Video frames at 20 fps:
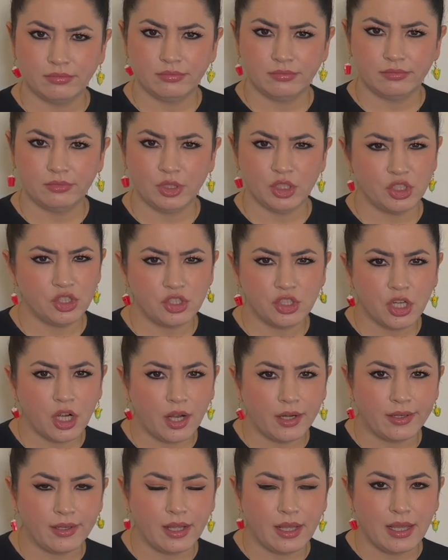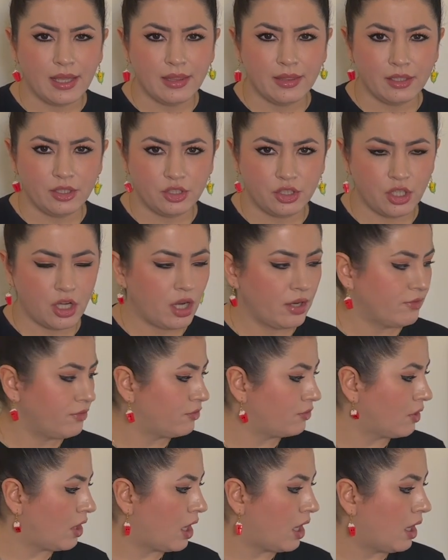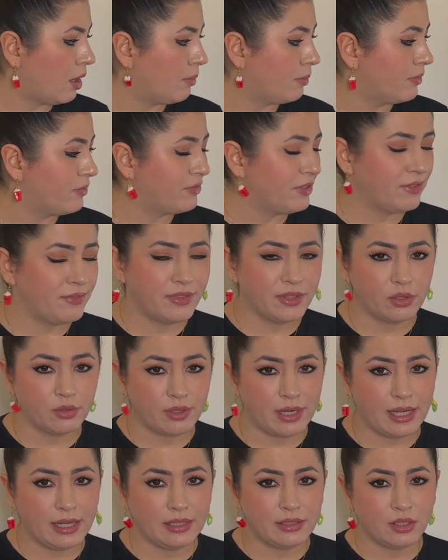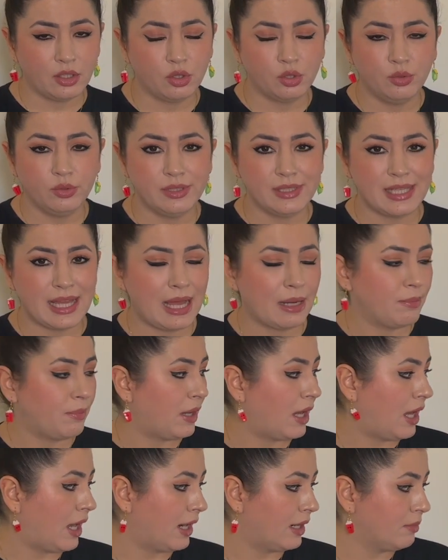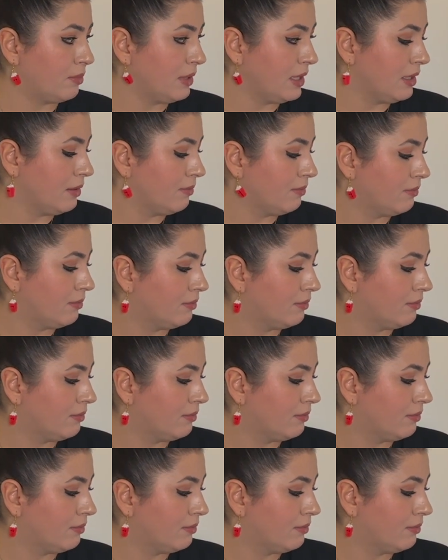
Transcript: Which John? The John from 5th grade who sat behind me?